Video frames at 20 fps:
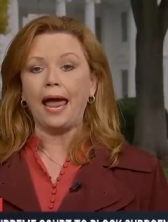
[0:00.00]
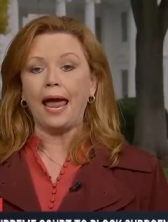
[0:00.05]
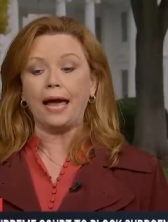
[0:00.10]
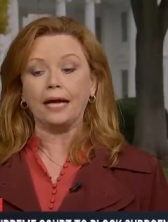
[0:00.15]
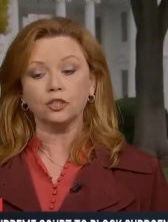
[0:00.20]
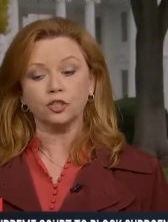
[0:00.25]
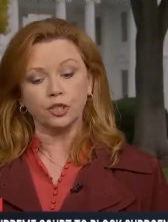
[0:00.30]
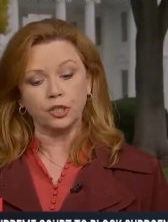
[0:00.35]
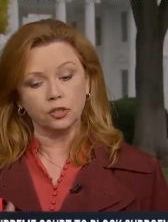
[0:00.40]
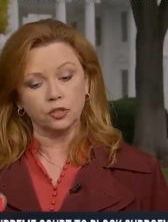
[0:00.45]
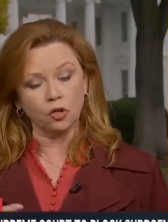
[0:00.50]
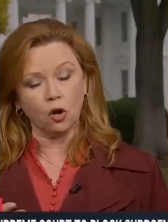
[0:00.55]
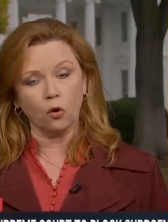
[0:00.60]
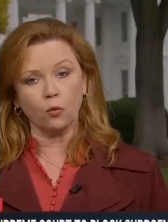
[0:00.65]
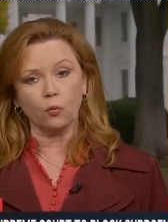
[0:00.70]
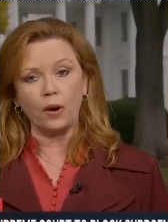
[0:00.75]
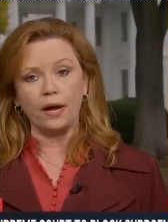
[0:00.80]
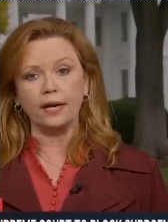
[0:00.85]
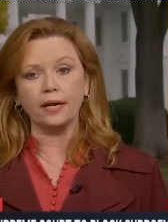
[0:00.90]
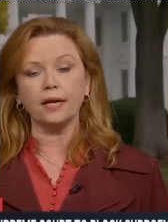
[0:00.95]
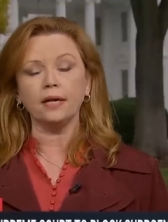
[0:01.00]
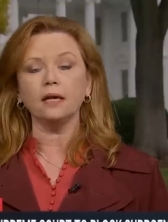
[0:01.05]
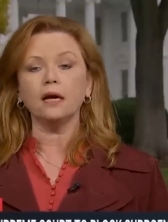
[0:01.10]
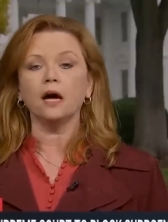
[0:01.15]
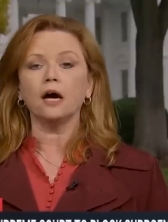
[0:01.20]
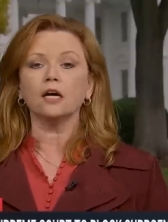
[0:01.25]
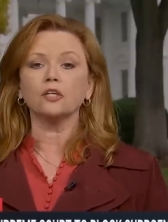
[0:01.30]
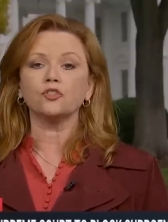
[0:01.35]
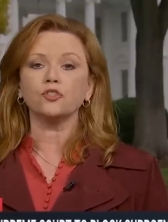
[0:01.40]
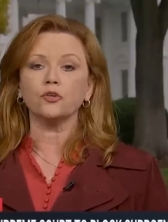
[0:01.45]
And she has already
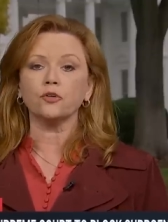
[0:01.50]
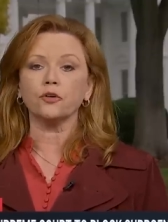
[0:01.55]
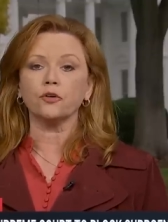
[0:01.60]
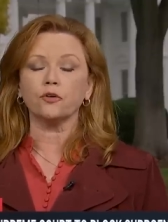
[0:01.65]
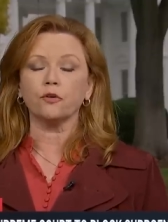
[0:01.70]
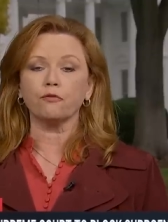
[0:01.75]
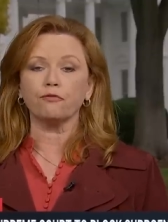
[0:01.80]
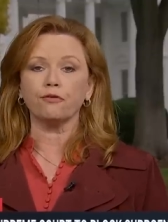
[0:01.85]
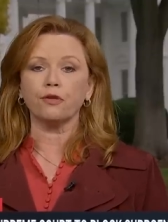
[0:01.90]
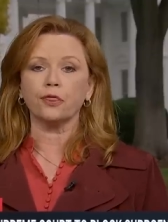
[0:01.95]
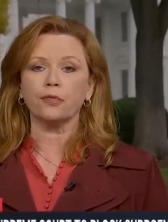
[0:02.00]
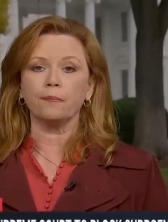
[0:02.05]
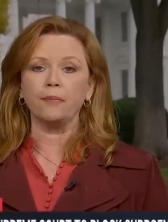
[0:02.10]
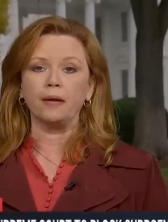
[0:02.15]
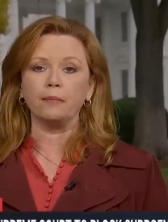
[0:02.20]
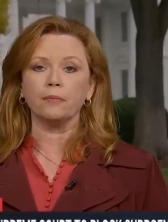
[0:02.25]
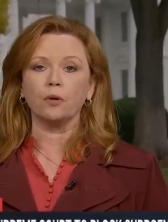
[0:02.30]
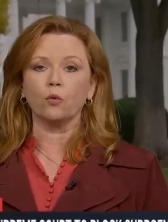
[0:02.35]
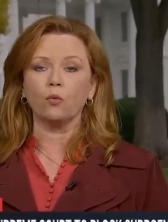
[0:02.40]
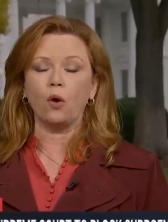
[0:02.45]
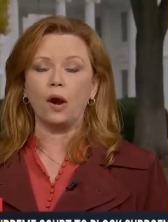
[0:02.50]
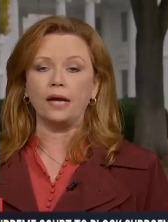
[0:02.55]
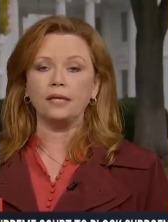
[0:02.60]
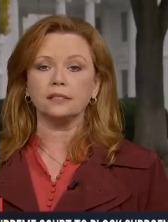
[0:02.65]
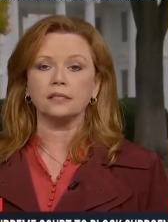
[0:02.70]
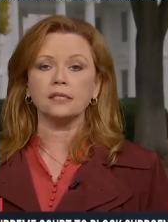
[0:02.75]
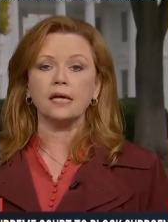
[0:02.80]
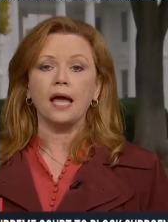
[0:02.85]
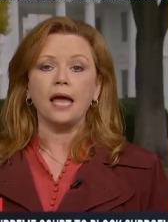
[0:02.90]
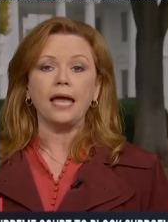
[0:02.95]
asserted her Fifth Amendment
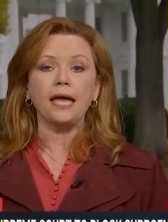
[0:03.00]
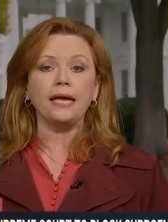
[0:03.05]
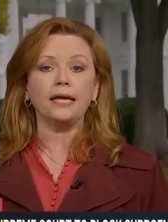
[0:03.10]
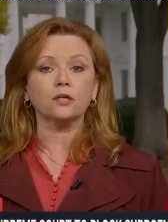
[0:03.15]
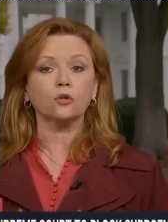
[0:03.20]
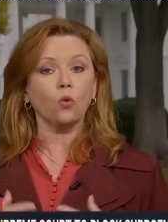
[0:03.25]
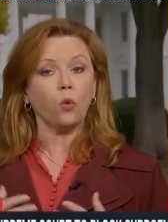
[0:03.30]
rights in